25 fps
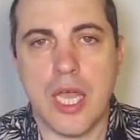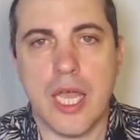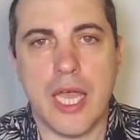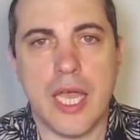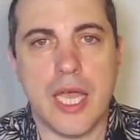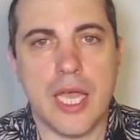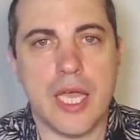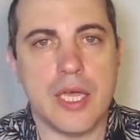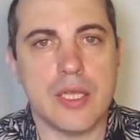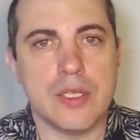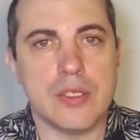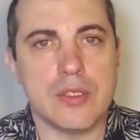
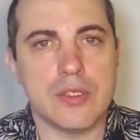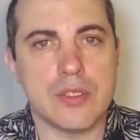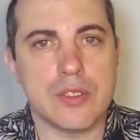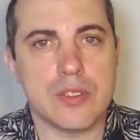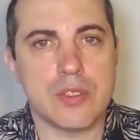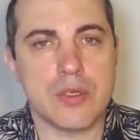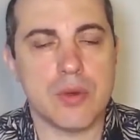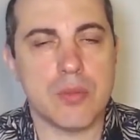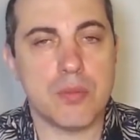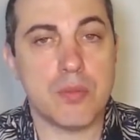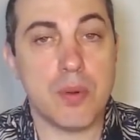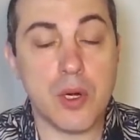And
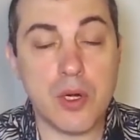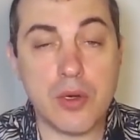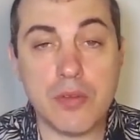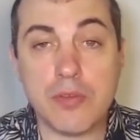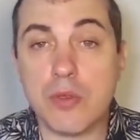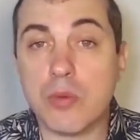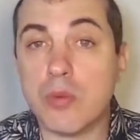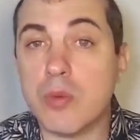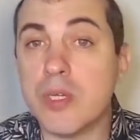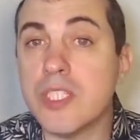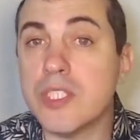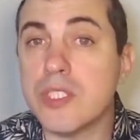part
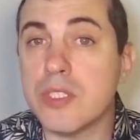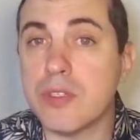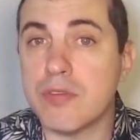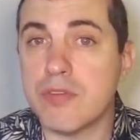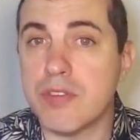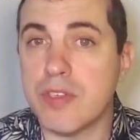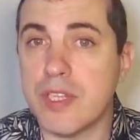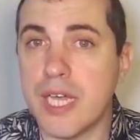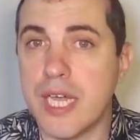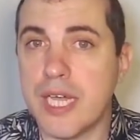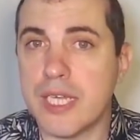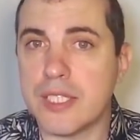of the reason
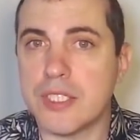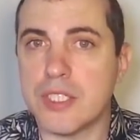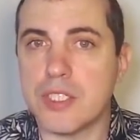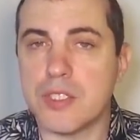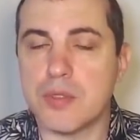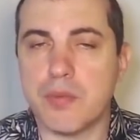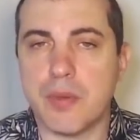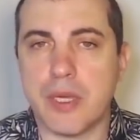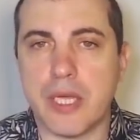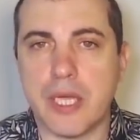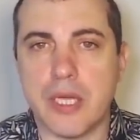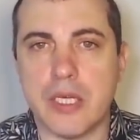for that
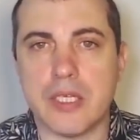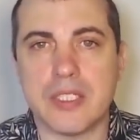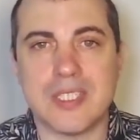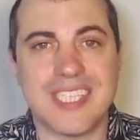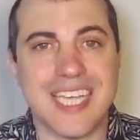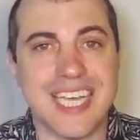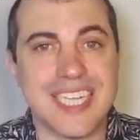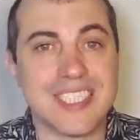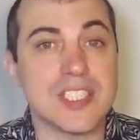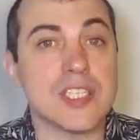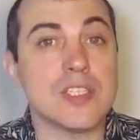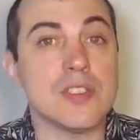is
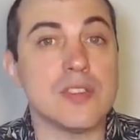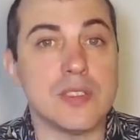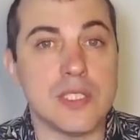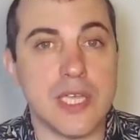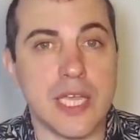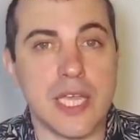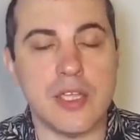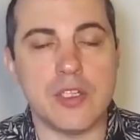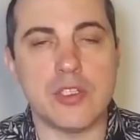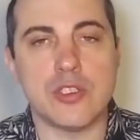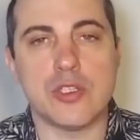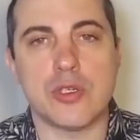because that's a
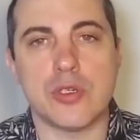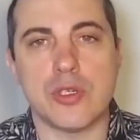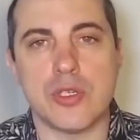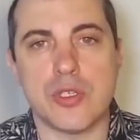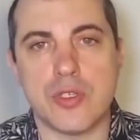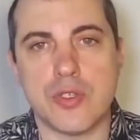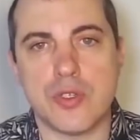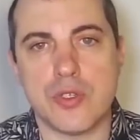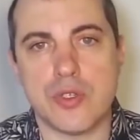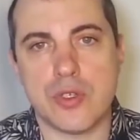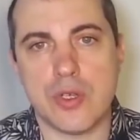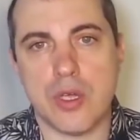
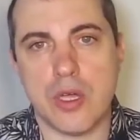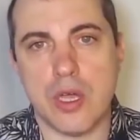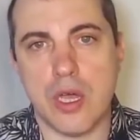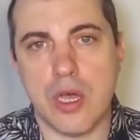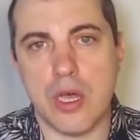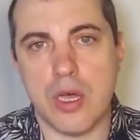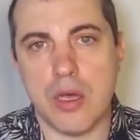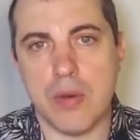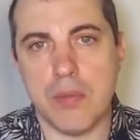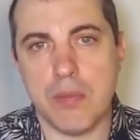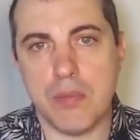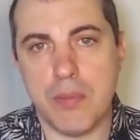dangerous
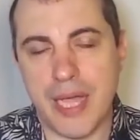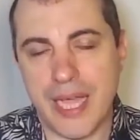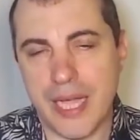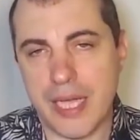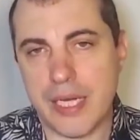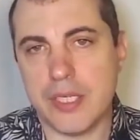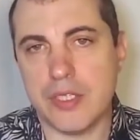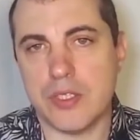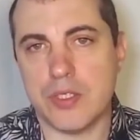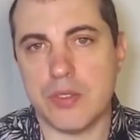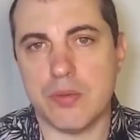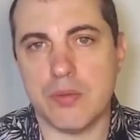uh,
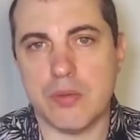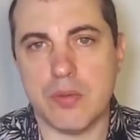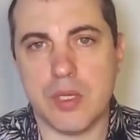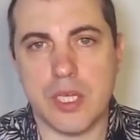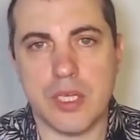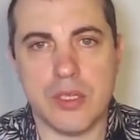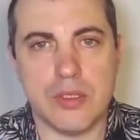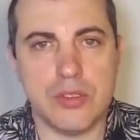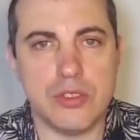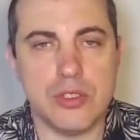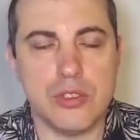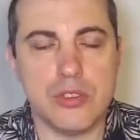mechanism.
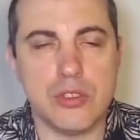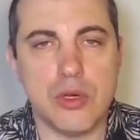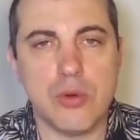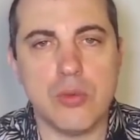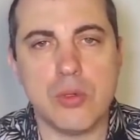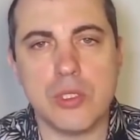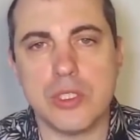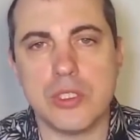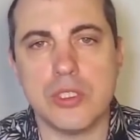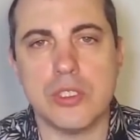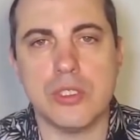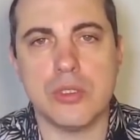Eh, you
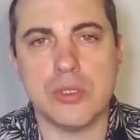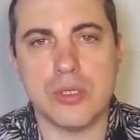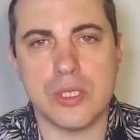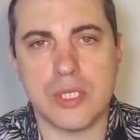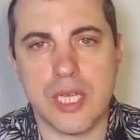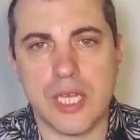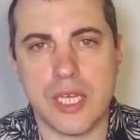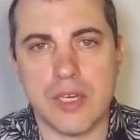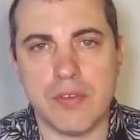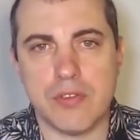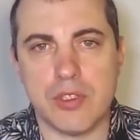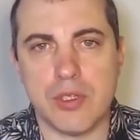don't want to
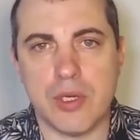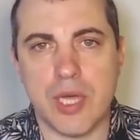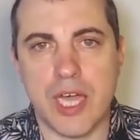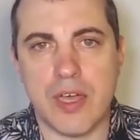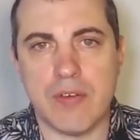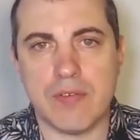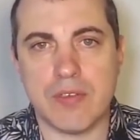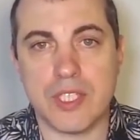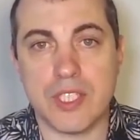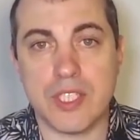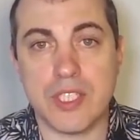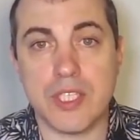use that if you
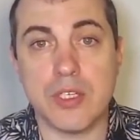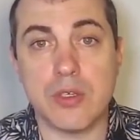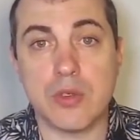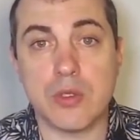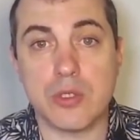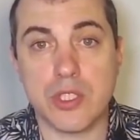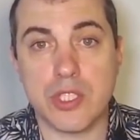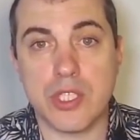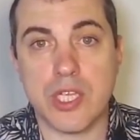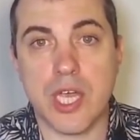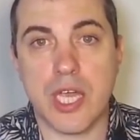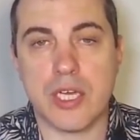have a
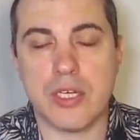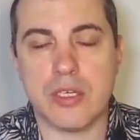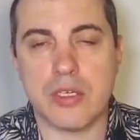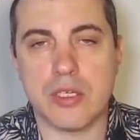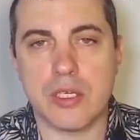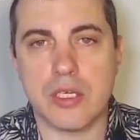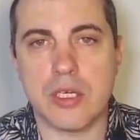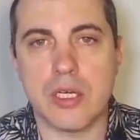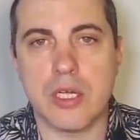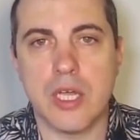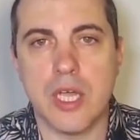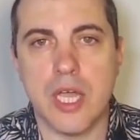single
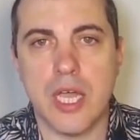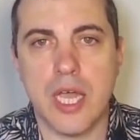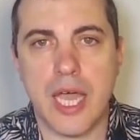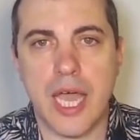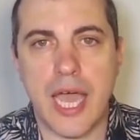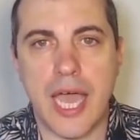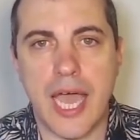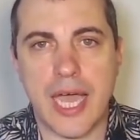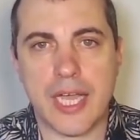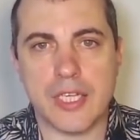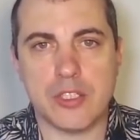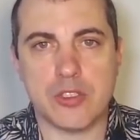signer
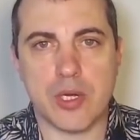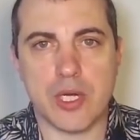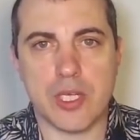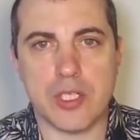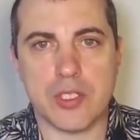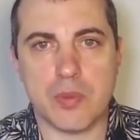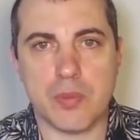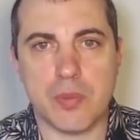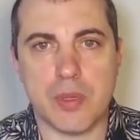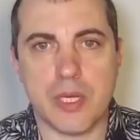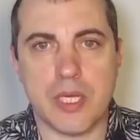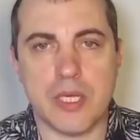
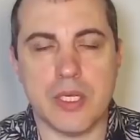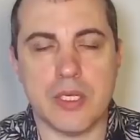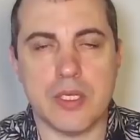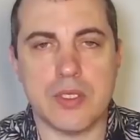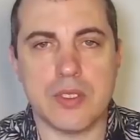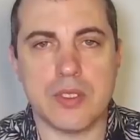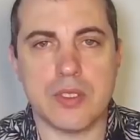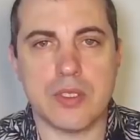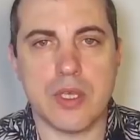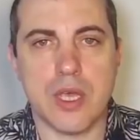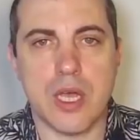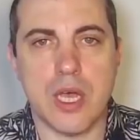address
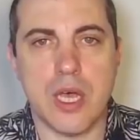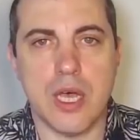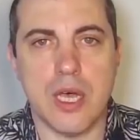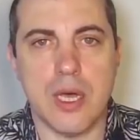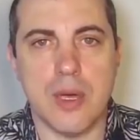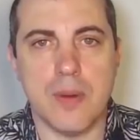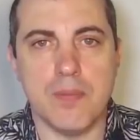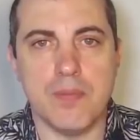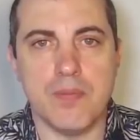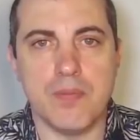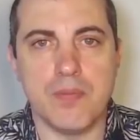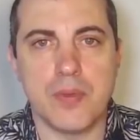because
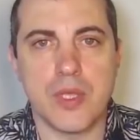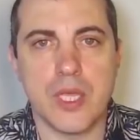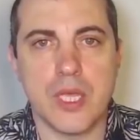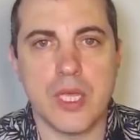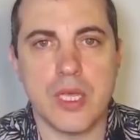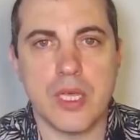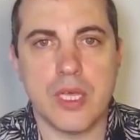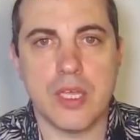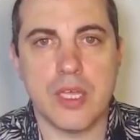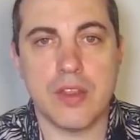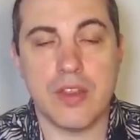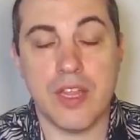um,
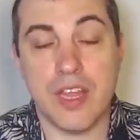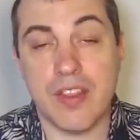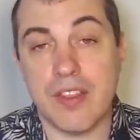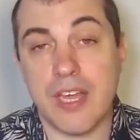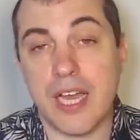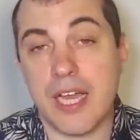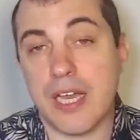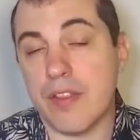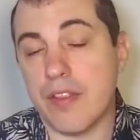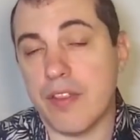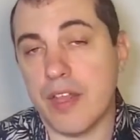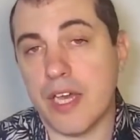then
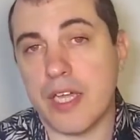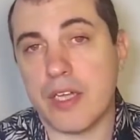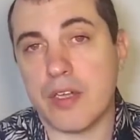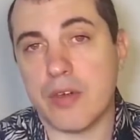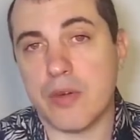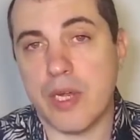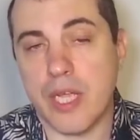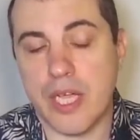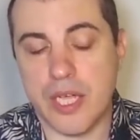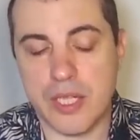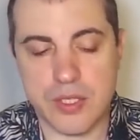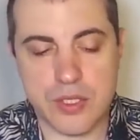that, that
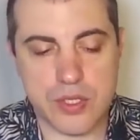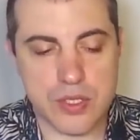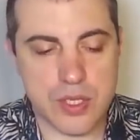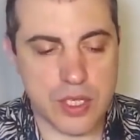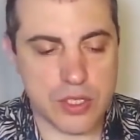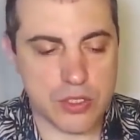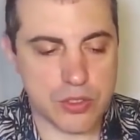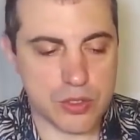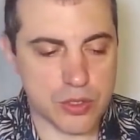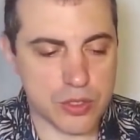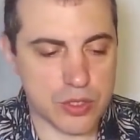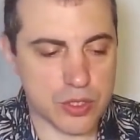creates
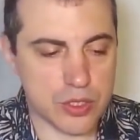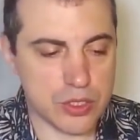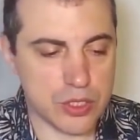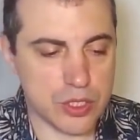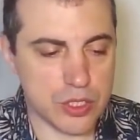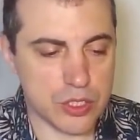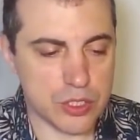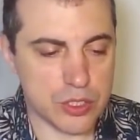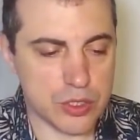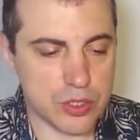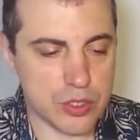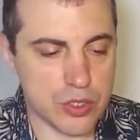dangerous
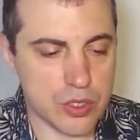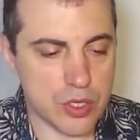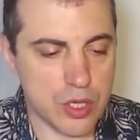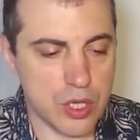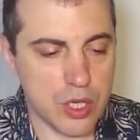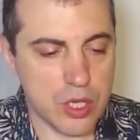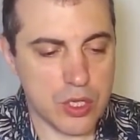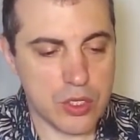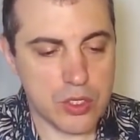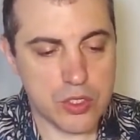conditions.